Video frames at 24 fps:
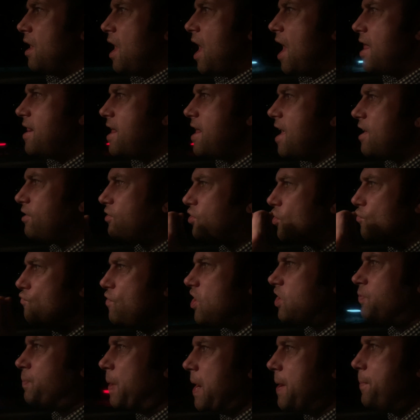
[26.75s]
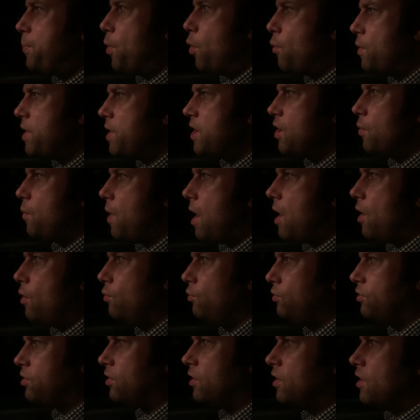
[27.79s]
And there's some rich people in the
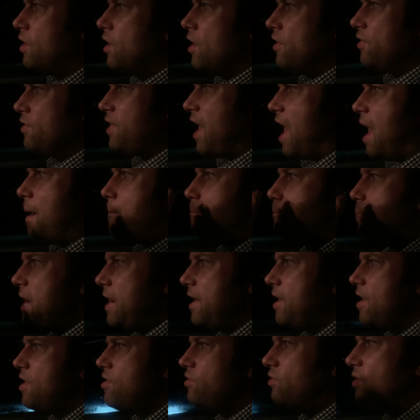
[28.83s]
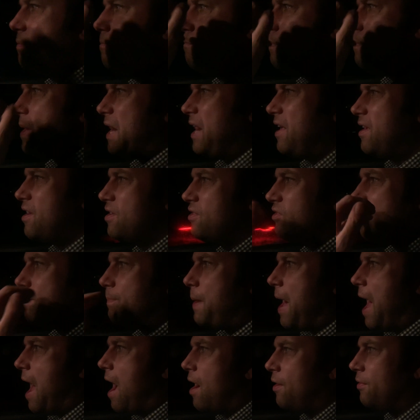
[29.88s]
world that have billions and billions of
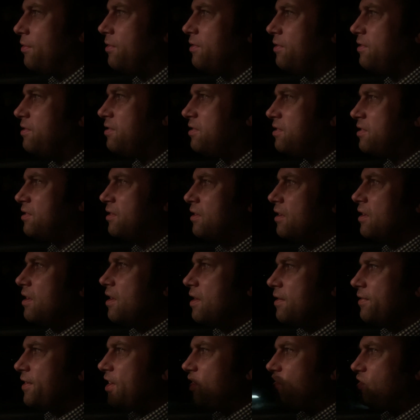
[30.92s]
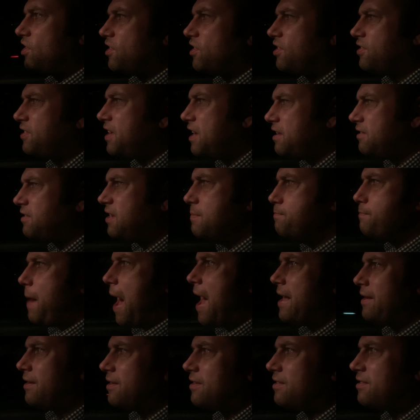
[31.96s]
pounds that just sits in
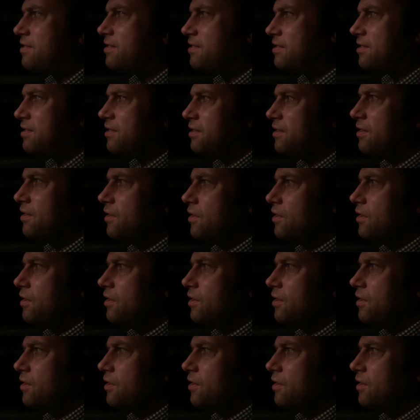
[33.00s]
banks.